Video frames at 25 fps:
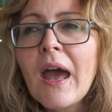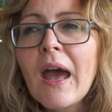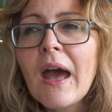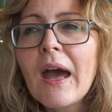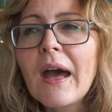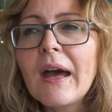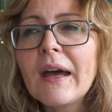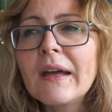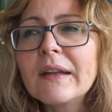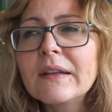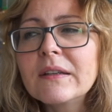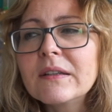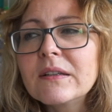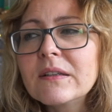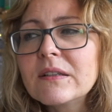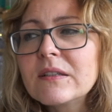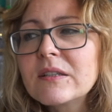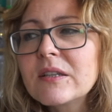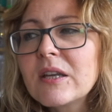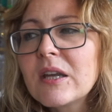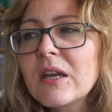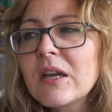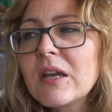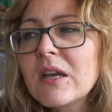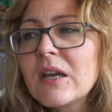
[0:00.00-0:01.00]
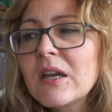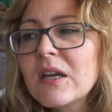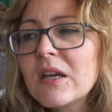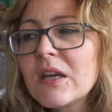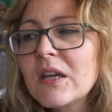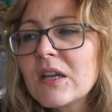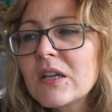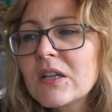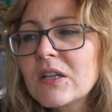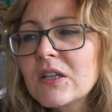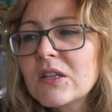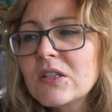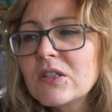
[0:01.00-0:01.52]
and
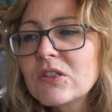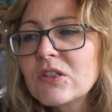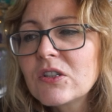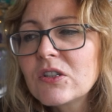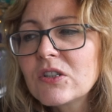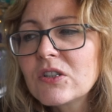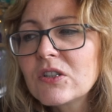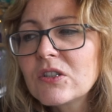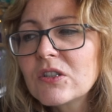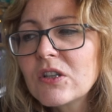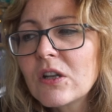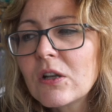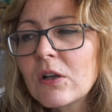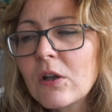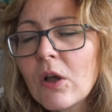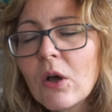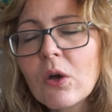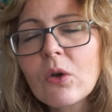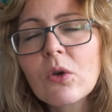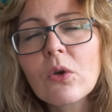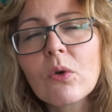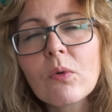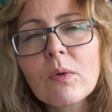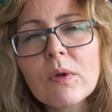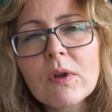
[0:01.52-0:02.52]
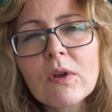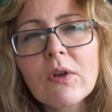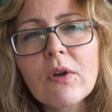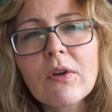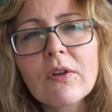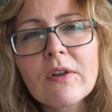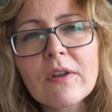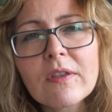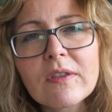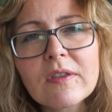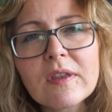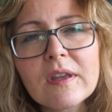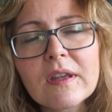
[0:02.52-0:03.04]
just a lot going
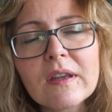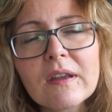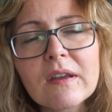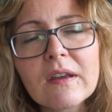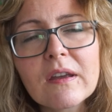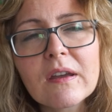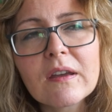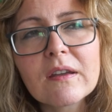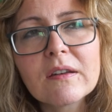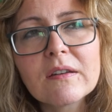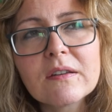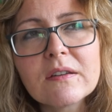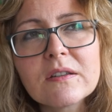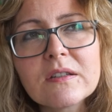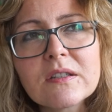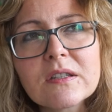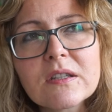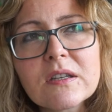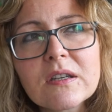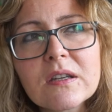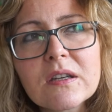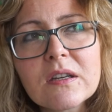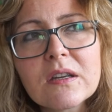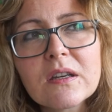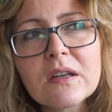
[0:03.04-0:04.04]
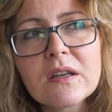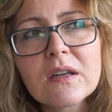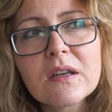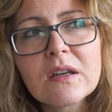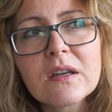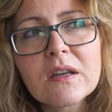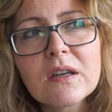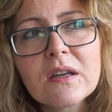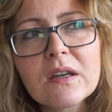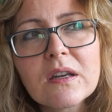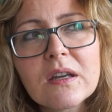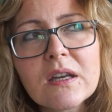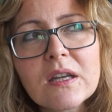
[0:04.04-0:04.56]
on, I think, and
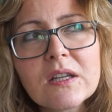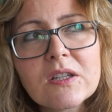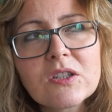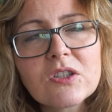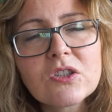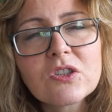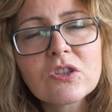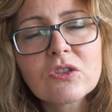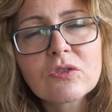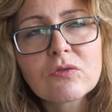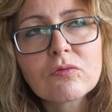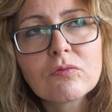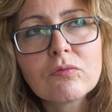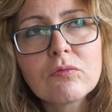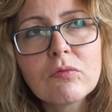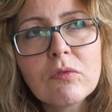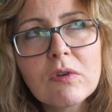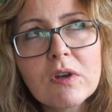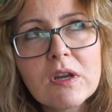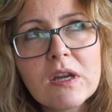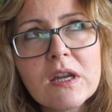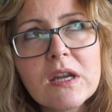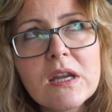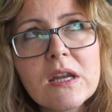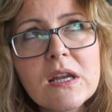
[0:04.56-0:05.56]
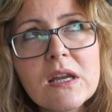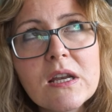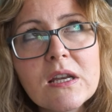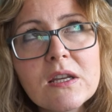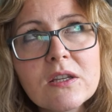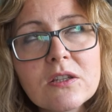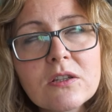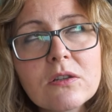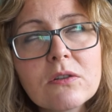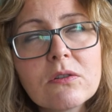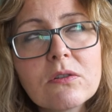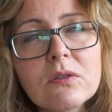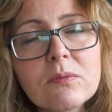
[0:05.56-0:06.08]
it's just really
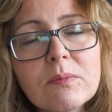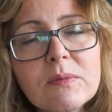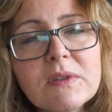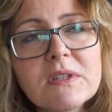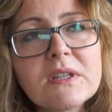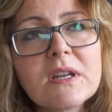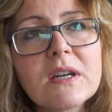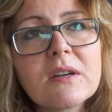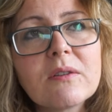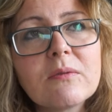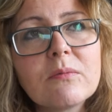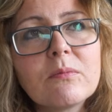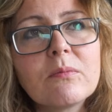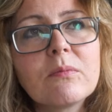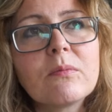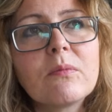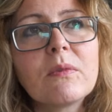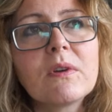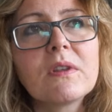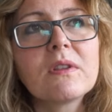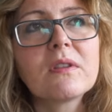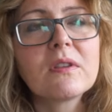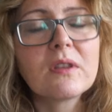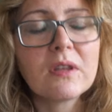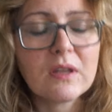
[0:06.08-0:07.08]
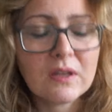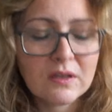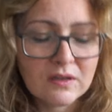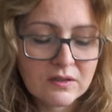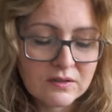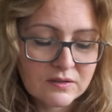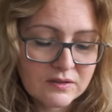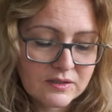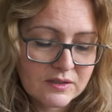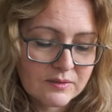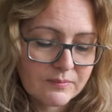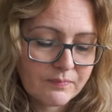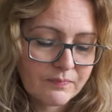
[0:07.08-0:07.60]
slowed me down with
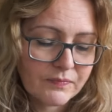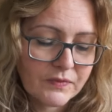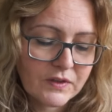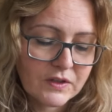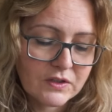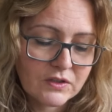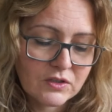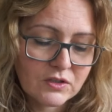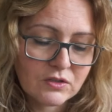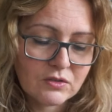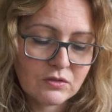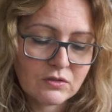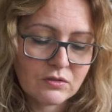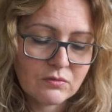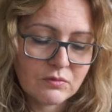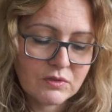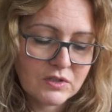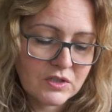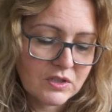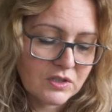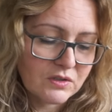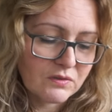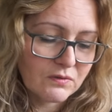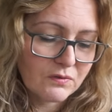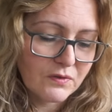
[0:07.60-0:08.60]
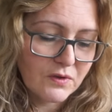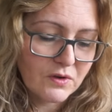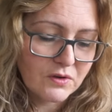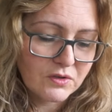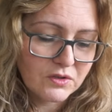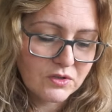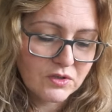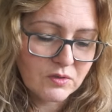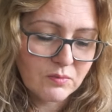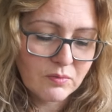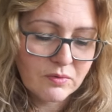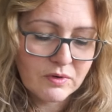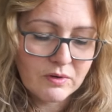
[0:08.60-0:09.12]
things, so which is
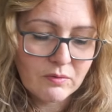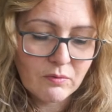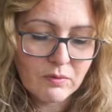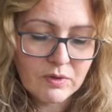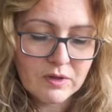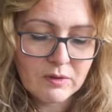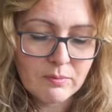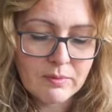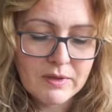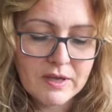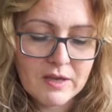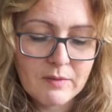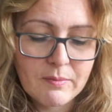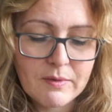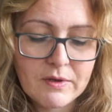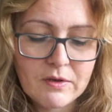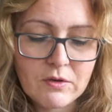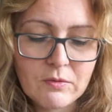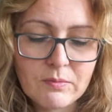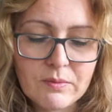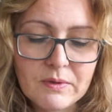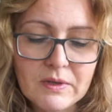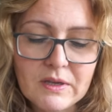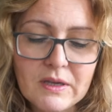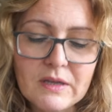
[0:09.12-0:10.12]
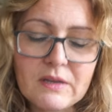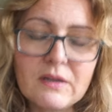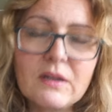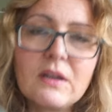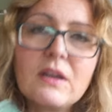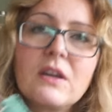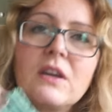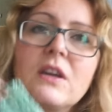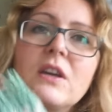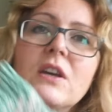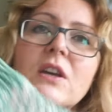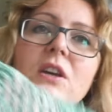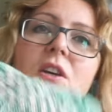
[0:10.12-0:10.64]
unfortunate, but I will pick back up again.
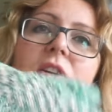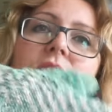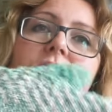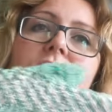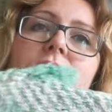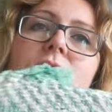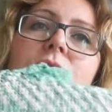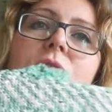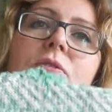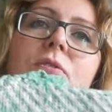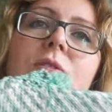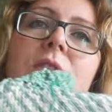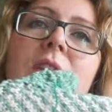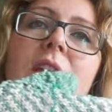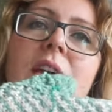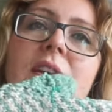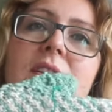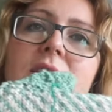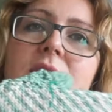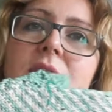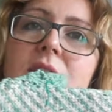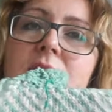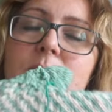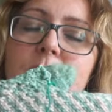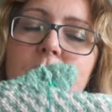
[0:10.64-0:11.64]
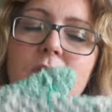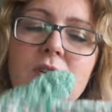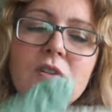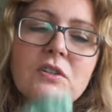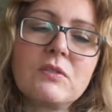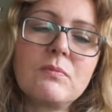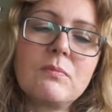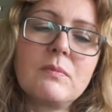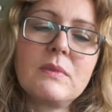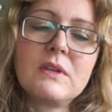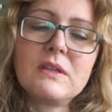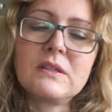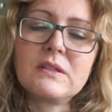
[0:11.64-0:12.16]
So yes,
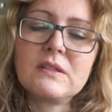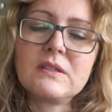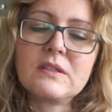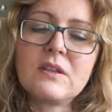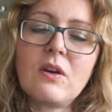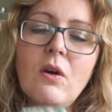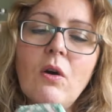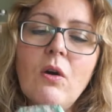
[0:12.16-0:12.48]
Dispersion Mittens,